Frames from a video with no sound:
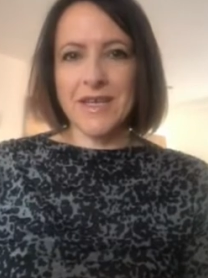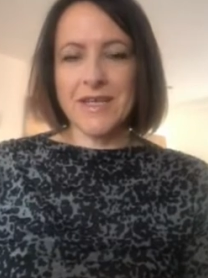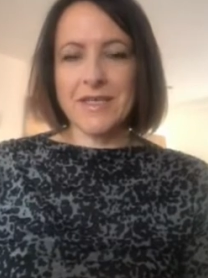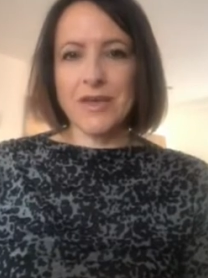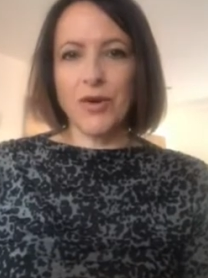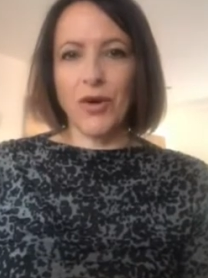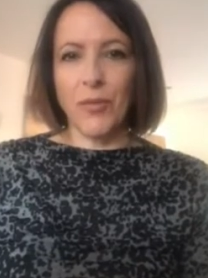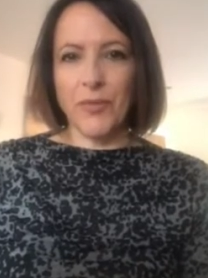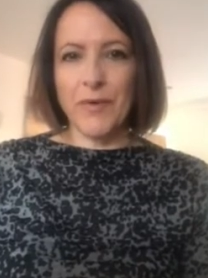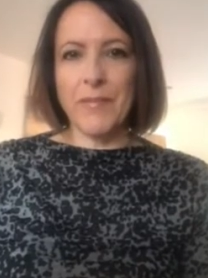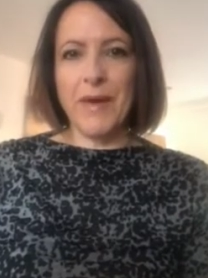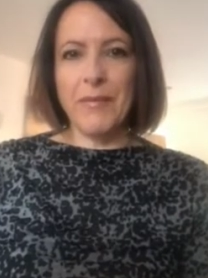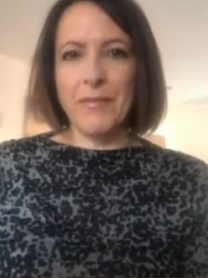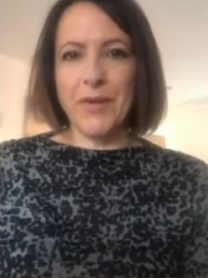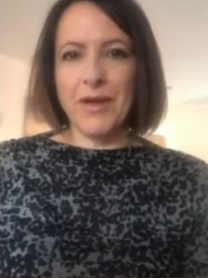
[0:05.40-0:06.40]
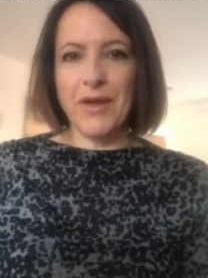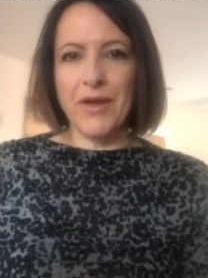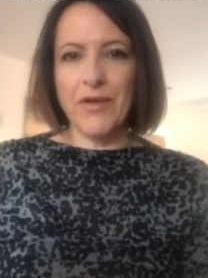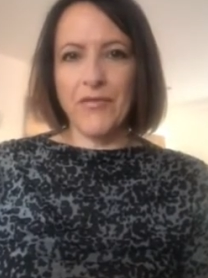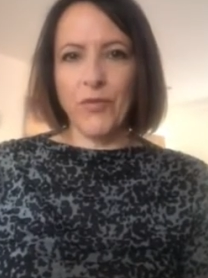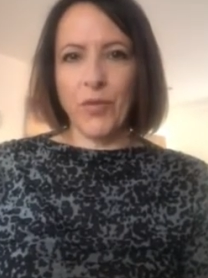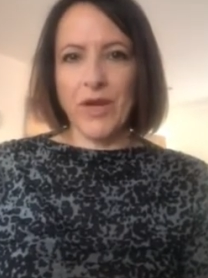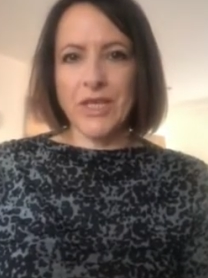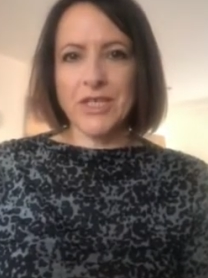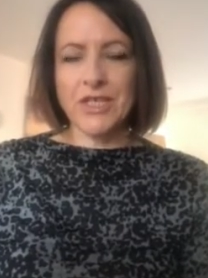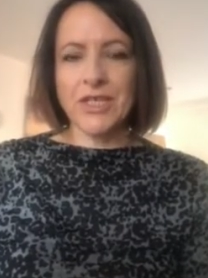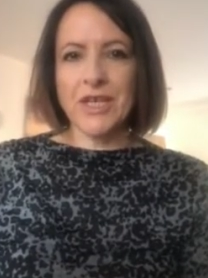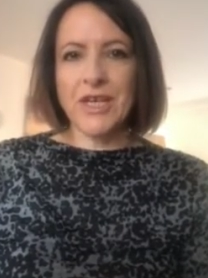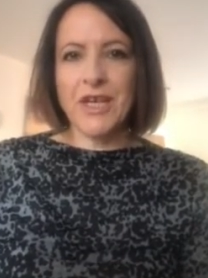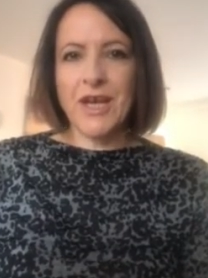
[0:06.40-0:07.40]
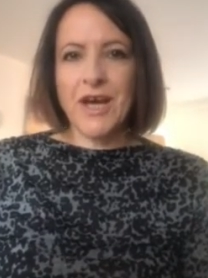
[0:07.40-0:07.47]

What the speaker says: is a corporate member of Wish,